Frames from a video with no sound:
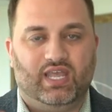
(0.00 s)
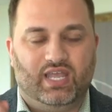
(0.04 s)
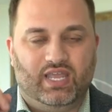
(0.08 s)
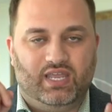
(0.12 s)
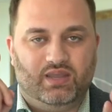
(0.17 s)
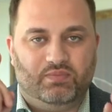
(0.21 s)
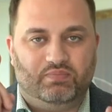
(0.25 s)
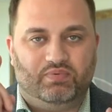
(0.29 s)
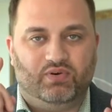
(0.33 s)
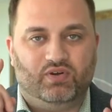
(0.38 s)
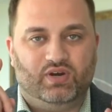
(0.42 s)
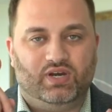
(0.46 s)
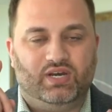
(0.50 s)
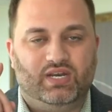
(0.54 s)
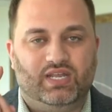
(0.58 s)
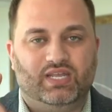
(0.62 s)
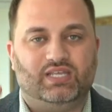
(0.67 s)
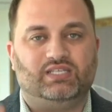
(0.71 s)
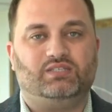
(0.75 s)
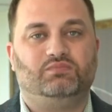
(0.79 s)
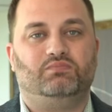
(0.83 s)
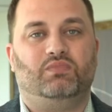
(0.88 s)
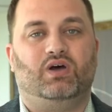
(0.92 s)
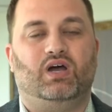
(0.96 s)
He put in
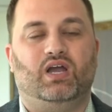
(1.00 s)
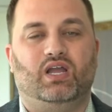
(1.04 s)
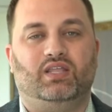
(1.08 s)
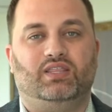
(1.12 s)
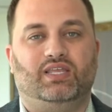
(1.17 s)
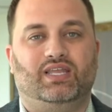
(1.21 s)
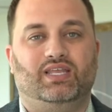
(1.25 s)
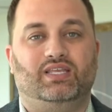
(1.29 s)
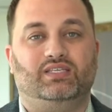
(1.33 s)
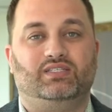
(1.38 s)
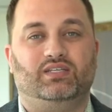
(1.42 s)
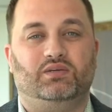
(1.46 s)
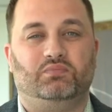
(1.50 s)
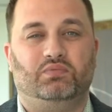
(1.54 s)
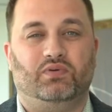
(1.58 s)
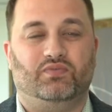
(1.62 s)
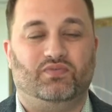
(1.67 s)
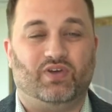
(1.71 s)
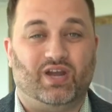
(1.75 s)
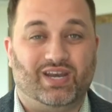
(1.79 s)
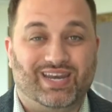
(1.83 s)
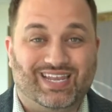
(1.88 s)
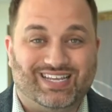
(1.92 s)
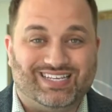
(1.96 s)
his mind that he's going to
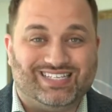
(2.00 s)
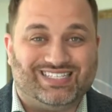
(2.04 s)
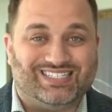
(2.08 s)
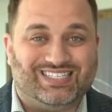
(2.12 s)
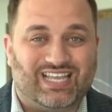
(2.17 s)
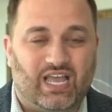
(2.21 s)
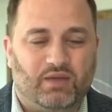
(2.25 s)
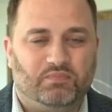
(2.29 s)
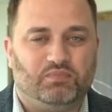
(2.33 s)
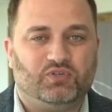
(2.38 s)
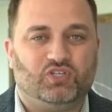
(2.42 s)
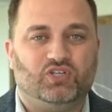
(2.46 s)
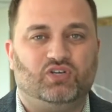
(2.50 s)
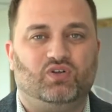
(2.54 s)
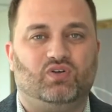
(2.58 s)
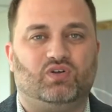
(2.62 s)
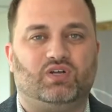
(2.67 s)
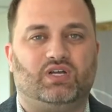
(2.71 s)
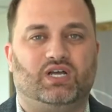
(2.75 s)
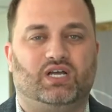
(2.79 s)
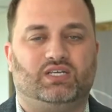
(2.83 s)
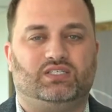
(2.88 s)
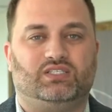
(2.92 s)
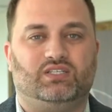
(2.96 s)
provide exceptional
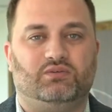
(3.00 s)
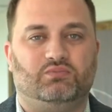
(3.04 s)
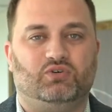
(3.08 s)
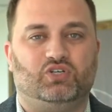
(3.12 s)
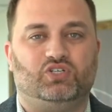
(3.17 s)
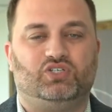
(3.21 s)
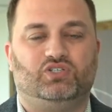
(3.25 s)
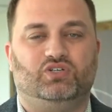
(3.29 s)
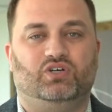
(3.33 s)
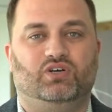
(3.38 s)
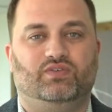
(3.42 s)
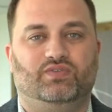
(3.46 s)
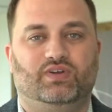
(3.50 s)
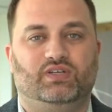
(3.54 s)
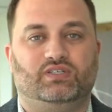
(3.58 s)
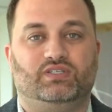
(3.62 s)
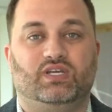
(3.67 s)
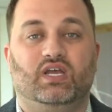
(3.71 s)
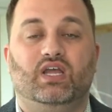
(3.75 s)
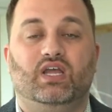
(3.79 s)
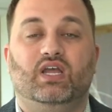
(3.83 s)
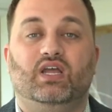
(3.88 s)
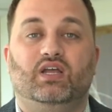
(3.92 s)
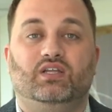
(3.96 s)
customer
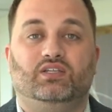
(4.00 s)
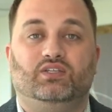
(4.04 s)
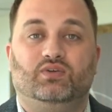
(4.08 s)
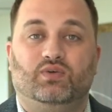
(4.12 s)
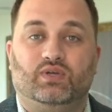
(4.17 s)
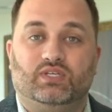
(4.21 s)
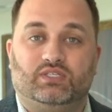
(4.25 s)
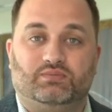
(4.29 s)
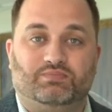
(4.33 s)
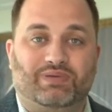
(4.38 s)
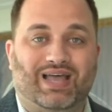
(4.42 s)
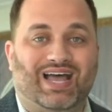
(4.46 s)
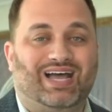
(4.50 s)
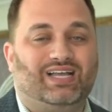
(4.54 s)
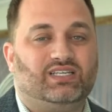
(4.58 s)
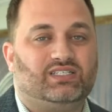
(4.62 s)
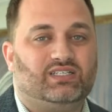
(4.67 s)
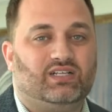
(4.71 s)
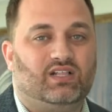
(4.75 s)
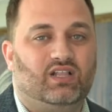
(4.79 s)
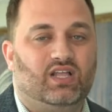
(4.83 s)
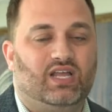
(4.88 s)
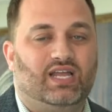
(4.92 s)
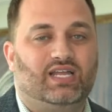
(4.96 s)
service to his past
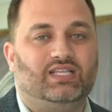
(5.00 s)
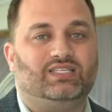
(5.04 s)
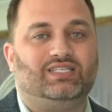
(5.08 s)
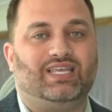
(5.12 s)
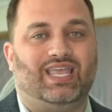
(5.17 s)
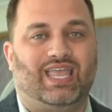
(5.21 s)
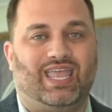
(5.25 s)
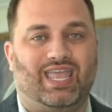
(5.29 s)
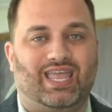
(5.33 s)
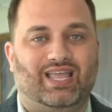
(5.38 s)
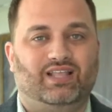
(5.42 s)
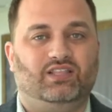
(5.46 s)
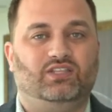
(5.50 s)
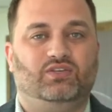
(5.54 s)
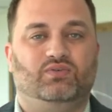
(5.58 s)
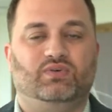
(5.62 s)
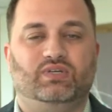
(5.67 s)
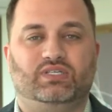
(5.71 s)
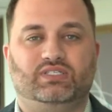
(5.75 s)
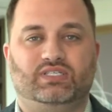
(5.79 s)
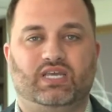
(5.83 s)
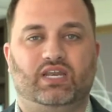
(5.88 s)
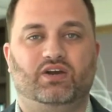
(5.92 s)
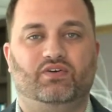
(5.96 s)
clients and to
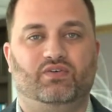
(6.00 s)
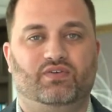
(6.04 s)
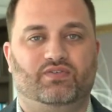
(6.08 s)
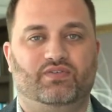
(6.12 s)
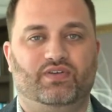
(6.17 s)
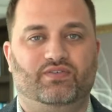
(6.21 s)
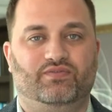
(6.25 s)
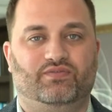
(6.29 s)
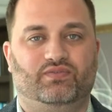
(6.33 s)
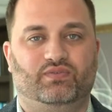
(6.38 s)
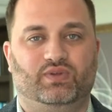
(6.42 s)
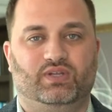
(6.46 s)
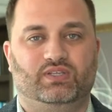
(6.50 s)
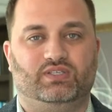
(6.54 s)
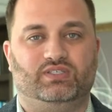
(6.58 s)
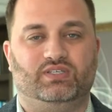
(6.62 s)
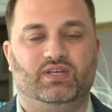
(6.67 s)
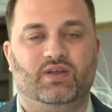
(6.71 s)
his center of influence.